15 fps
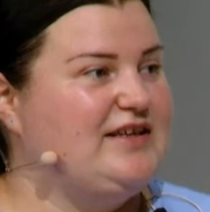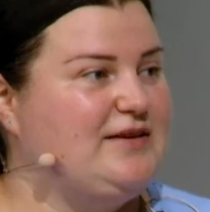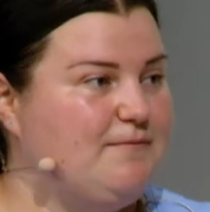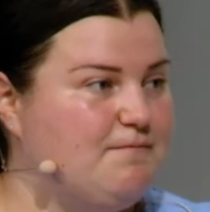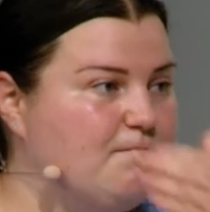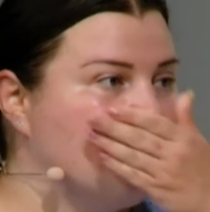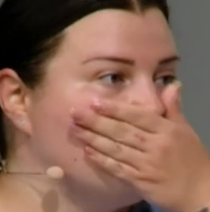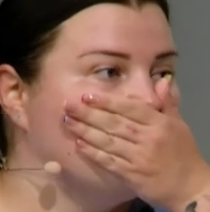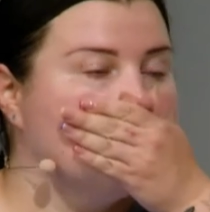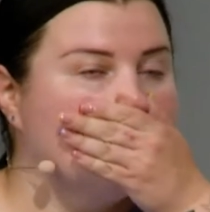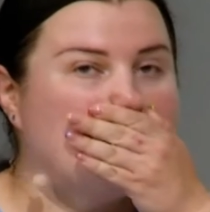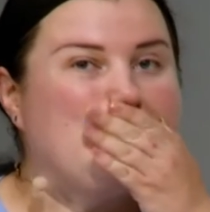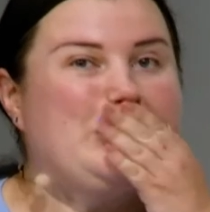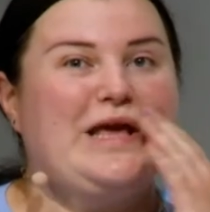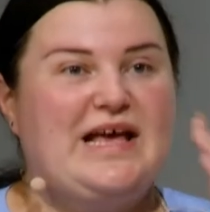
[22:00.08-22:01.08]
and album, the
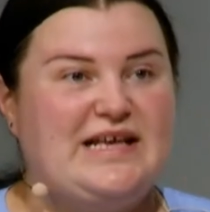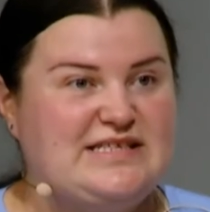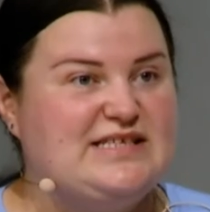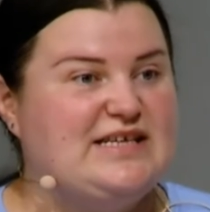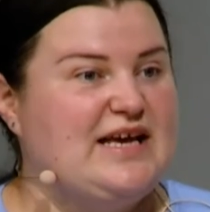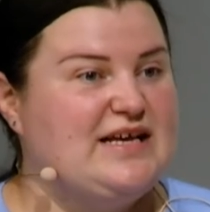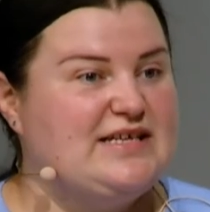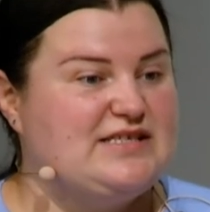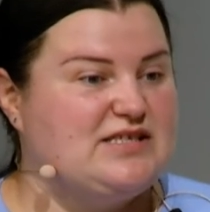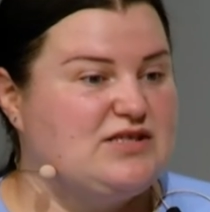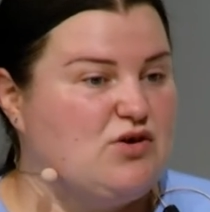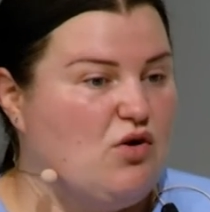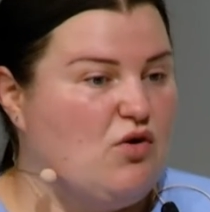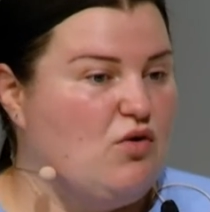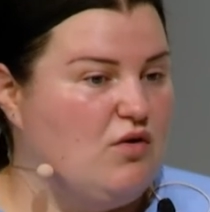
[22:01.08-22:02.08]
debut. Yes, yes.
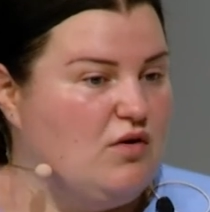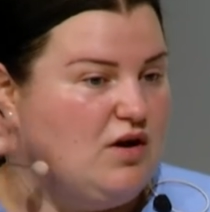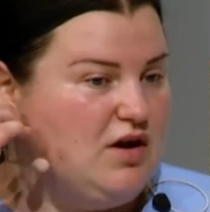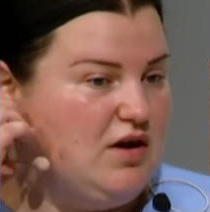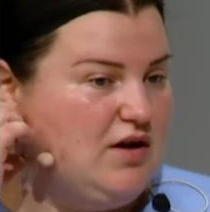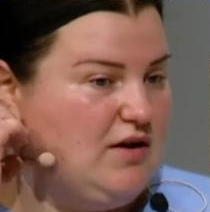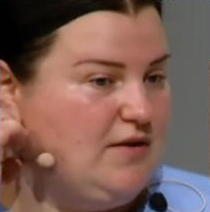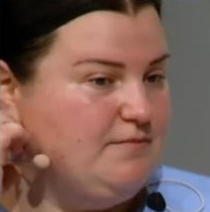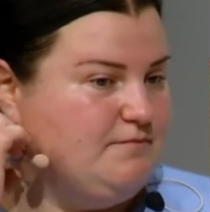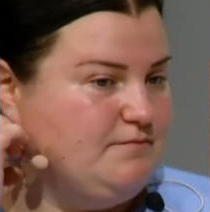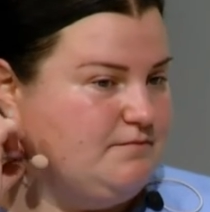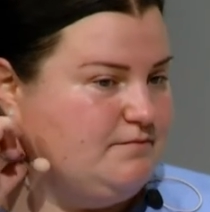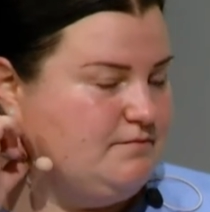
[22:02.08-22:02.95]
So uh,